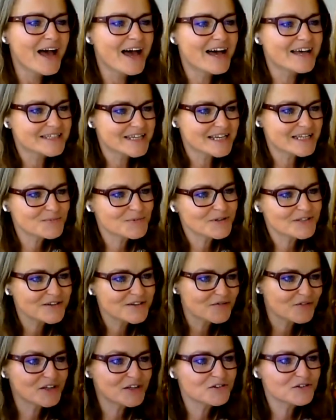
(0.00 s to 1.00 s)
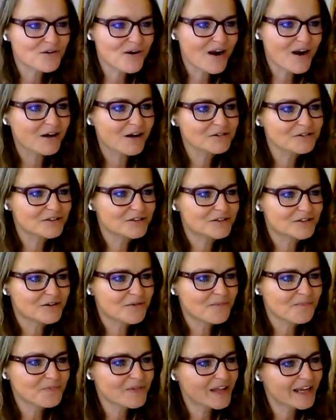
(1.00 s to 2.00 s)
Assessments of indoor, outdoor,
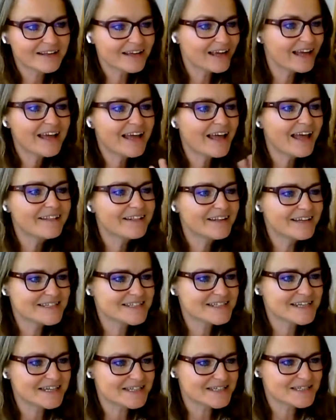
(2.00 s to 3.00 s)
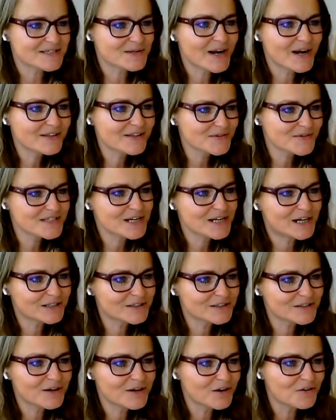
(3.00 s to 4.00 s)
like at least this, right? To start
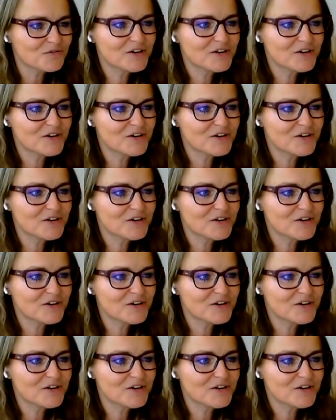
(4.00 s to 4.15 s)
off.